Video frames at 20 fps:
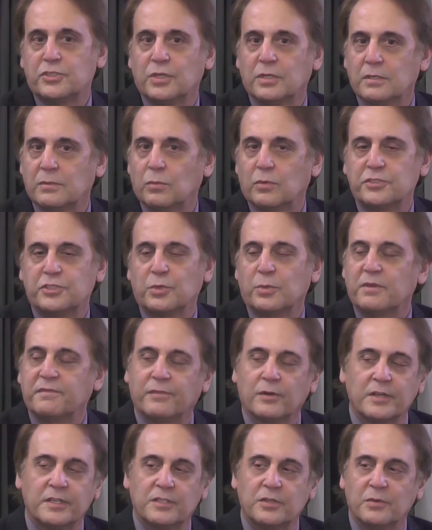you're
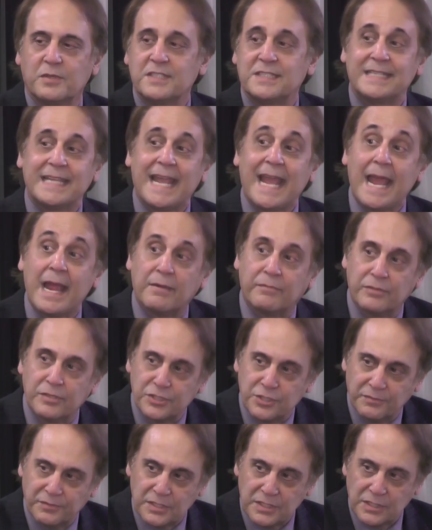referring to is the
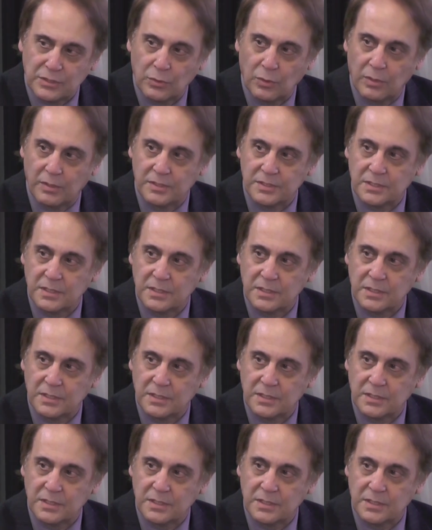average of the scores.